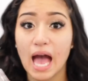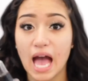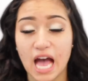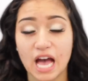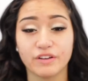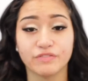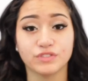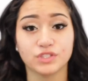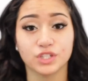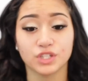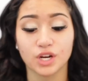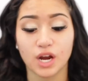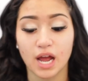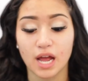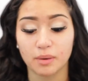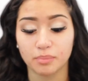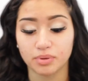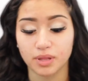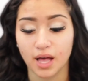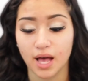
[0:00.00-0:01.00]
after
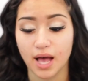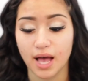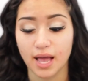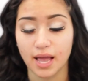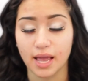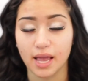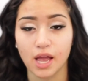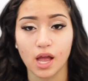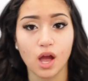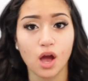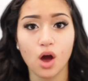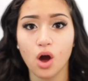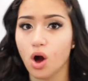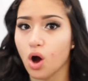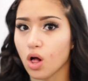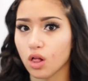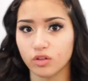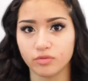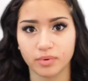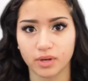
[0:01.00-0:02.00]
I apply
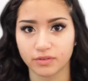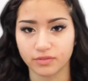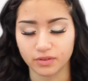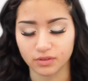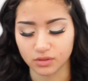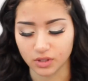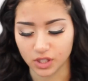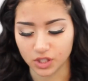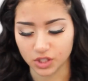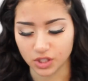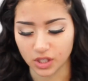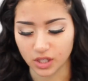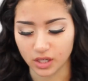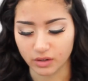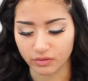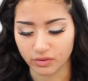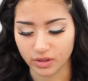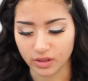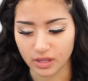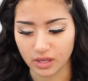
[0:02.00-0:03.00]
all of my foundation
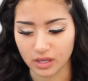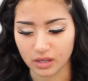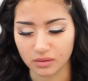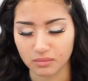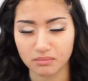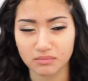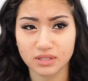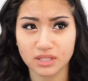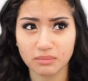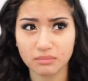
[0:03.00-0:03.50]
and everything.